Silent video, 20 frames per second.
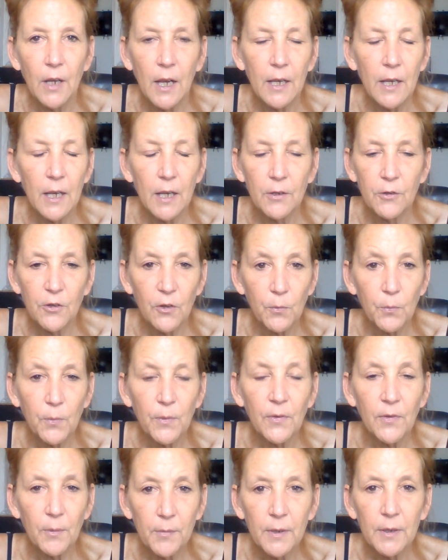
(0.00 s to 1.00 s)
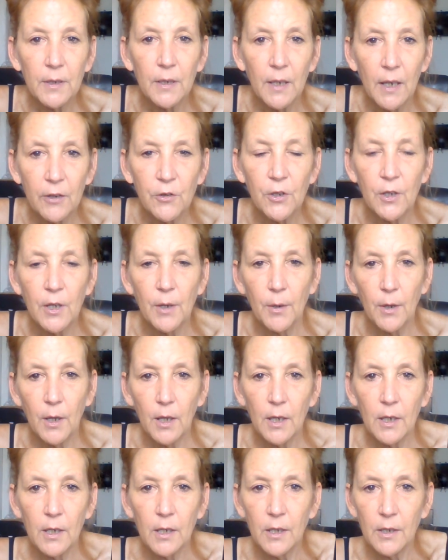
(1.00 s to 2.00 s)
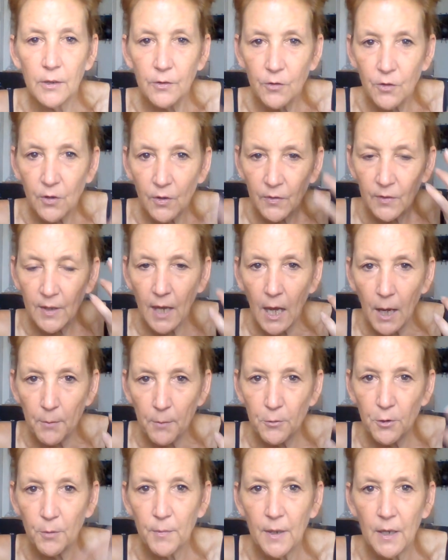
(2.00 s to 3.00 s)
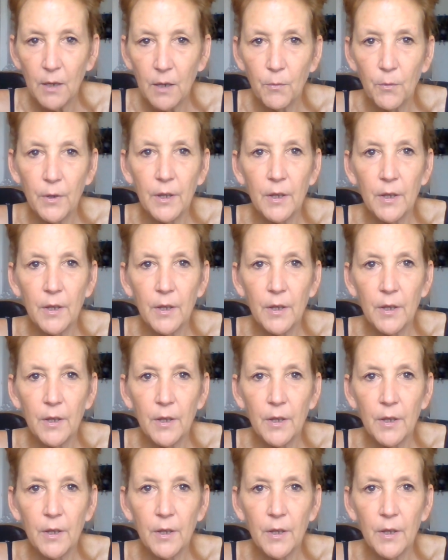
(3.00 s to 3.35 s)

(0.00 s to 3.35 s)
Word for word: I, it just was something that actually just came to me.